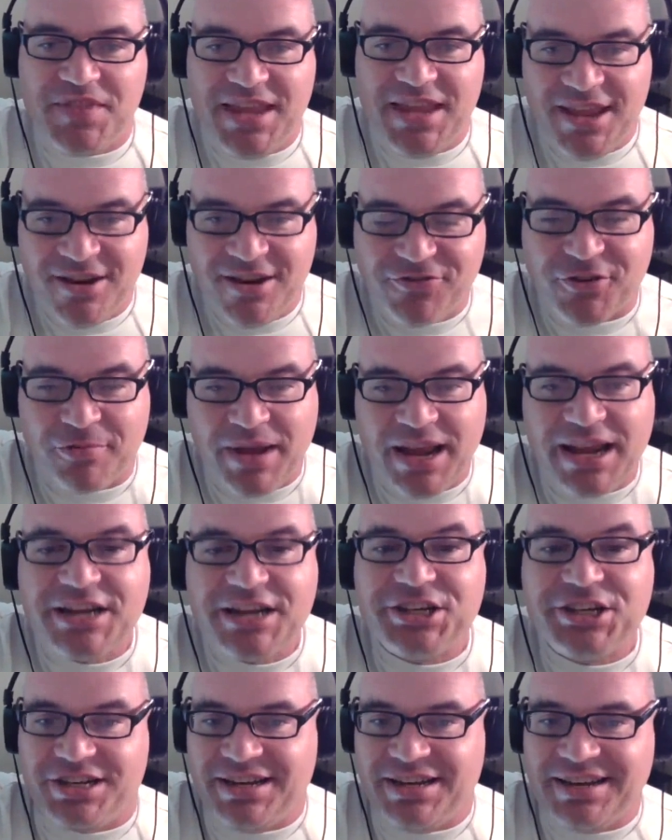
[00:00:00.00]

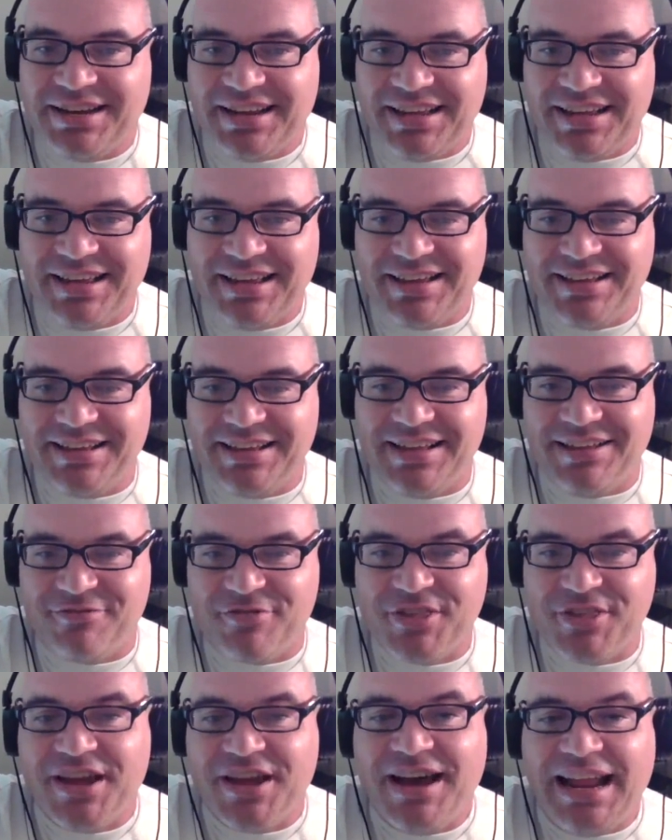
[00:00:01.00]
information
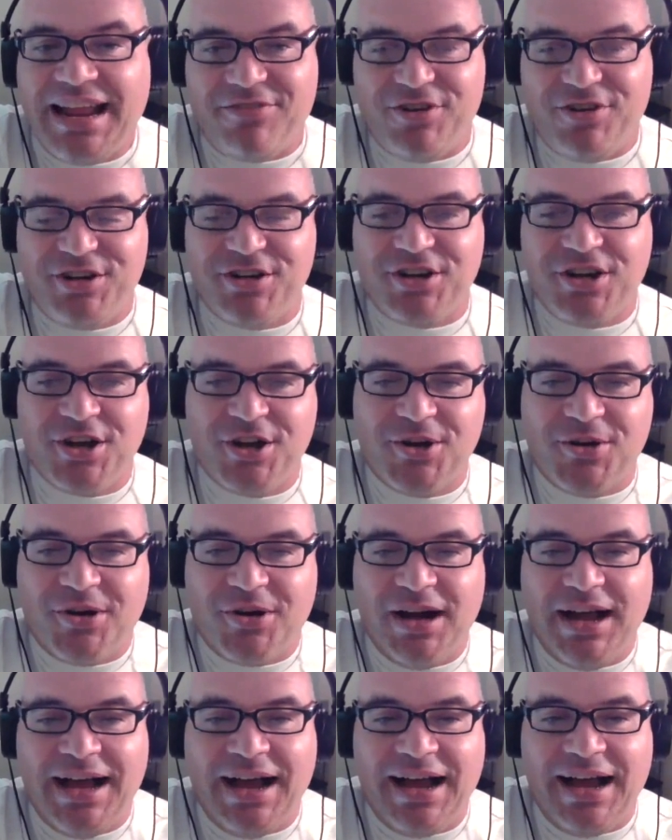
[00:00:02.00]
without having to go